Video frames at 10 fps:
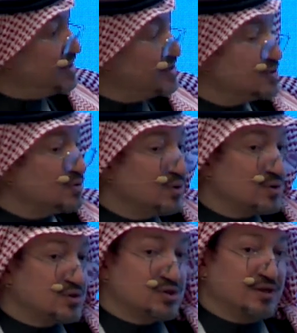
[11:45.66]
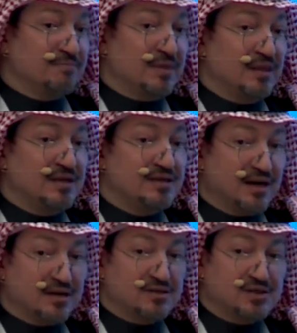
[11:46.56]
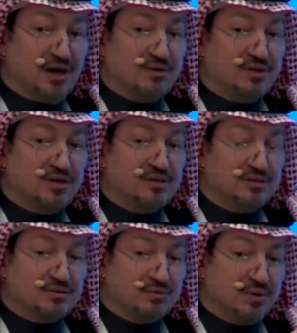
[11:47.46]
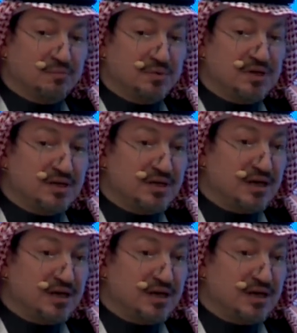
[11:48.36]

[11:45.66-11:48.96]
So those young Saudis will be